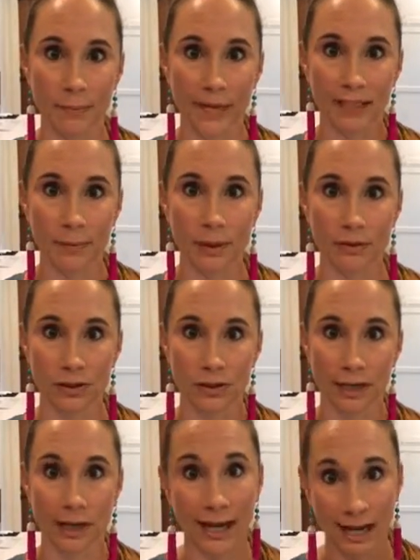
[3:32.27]
as opposed to
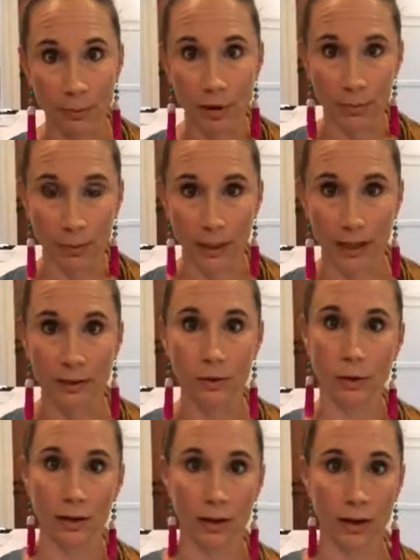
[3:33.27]
like a hamburger bun
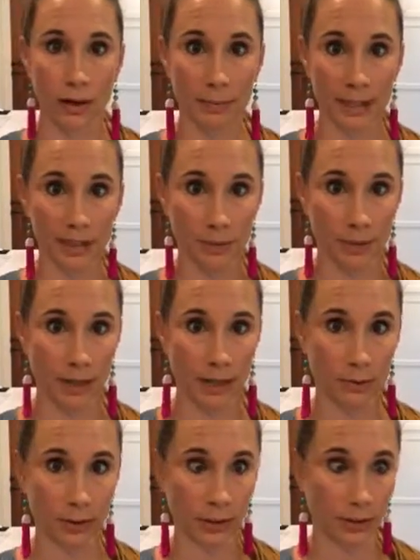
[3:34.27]
or a piece of
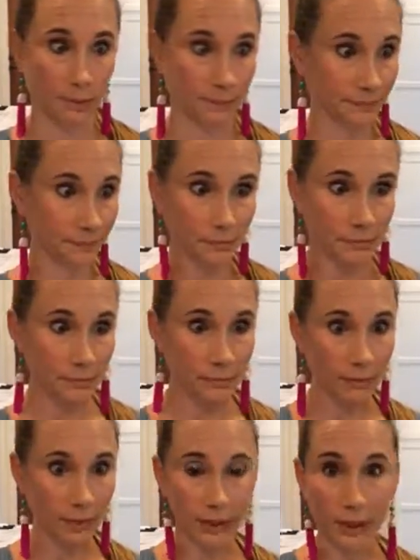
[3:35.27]
bread with your
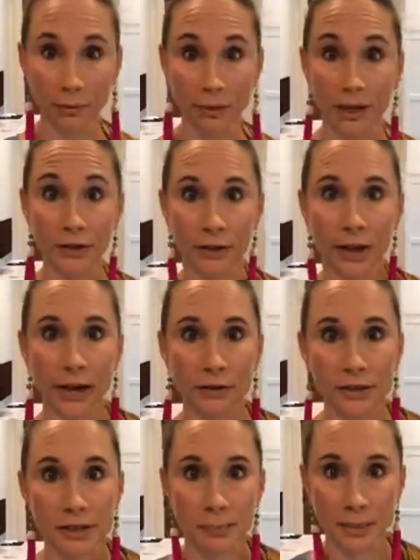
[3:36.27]
thundercloud
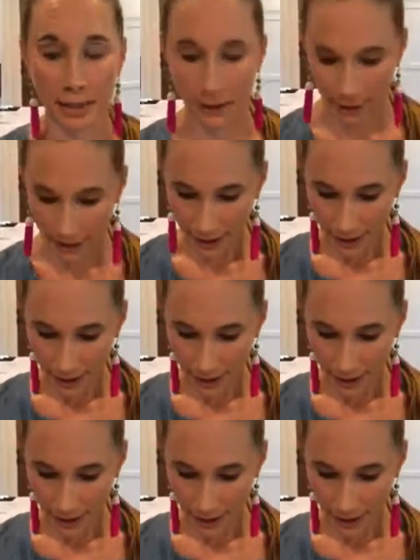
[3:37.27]
or something.